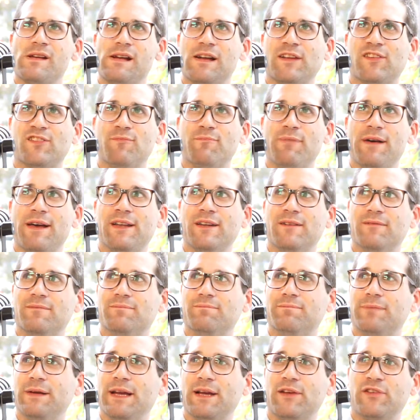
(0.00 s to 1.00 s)
it's been a
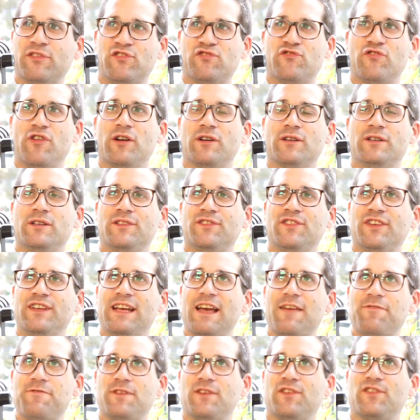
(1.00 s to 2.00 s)
big struggle to
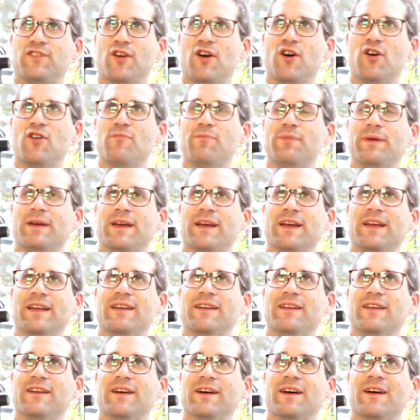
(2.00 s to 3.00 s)
get this
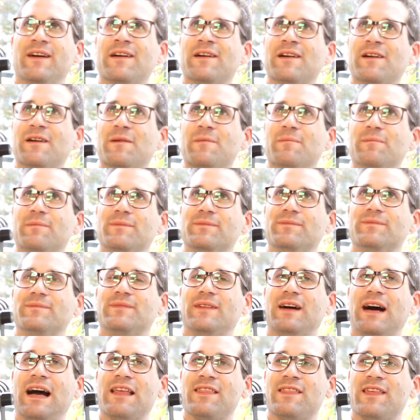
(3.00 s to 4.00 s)
open.
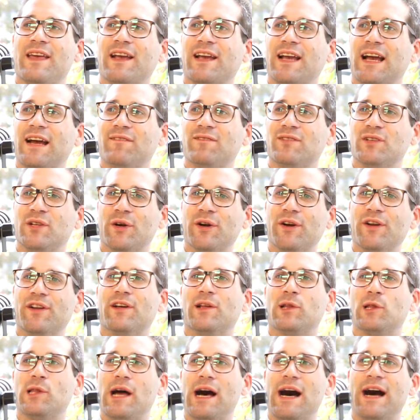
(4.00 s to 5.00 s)
I think I've learned
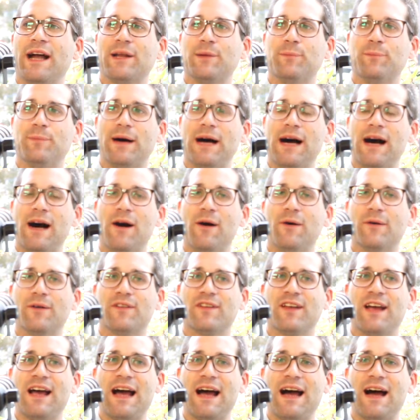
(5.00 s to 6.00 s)
a lot
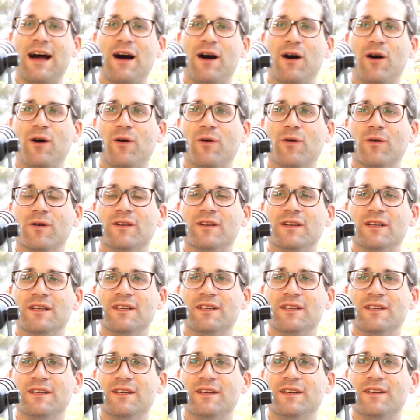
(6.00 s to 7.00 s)
about how
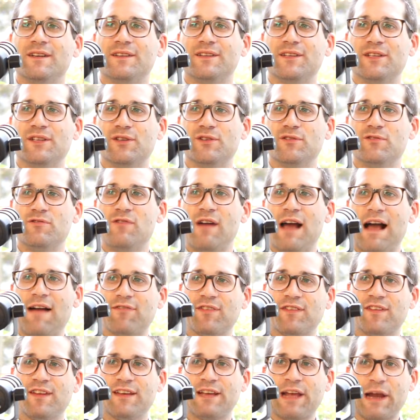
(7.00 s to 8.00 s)
you have
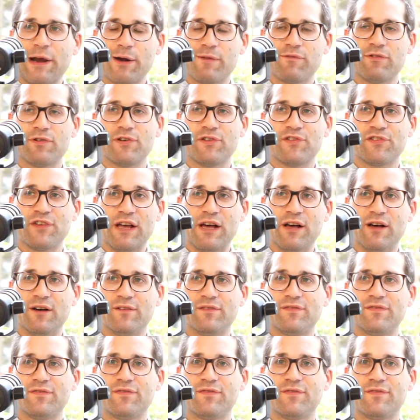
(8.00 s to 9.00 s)
to take care of
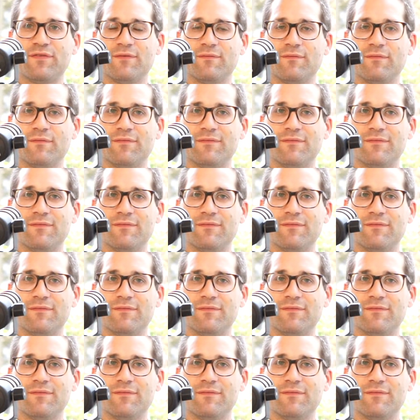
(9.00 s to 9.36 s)
yourself